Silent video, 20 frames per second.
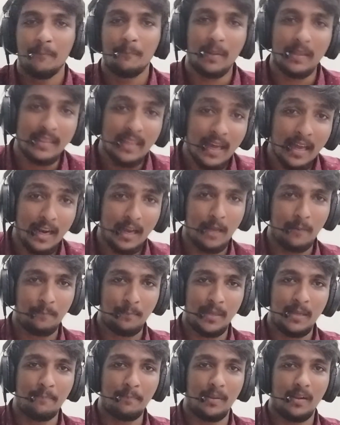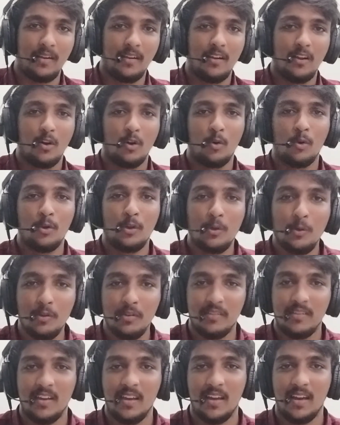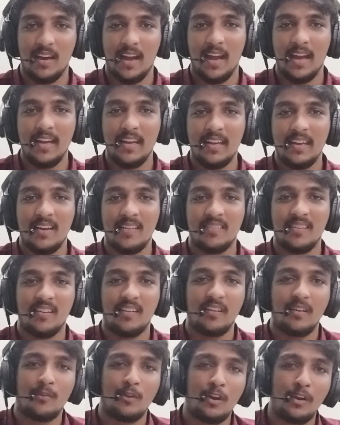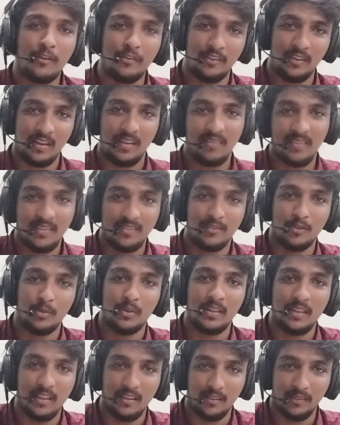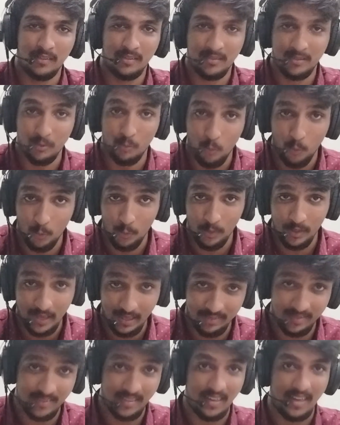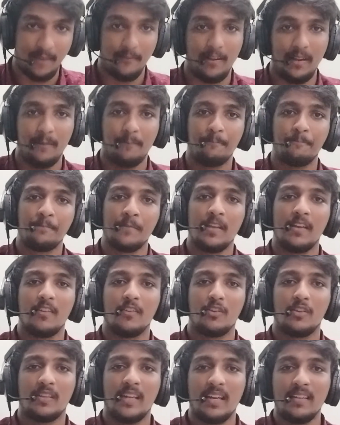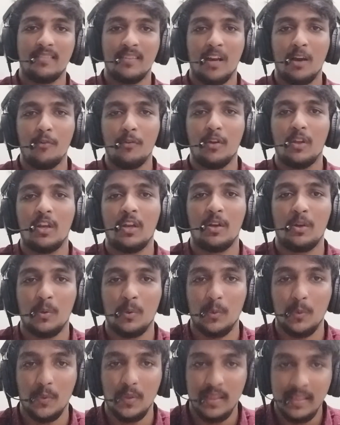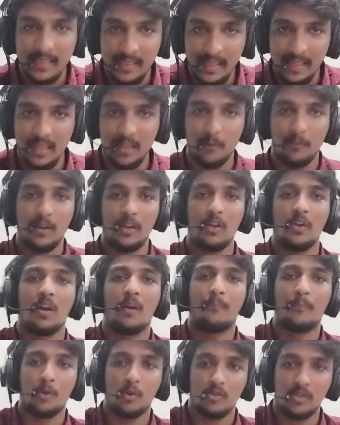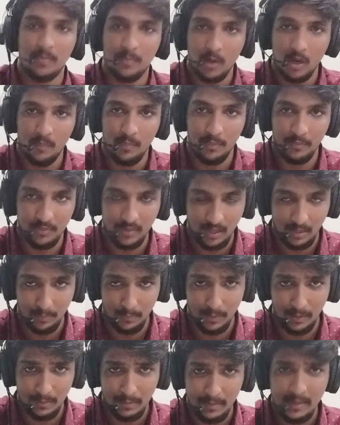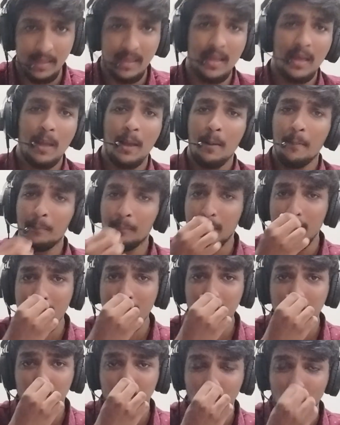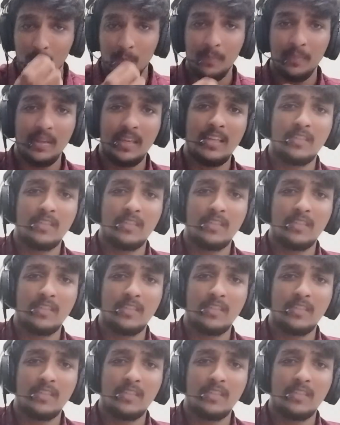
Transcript: But there are people who use their ideas and revolutionize it to the next level. So that's how you need to think when you approach a problem statement. Brainstorm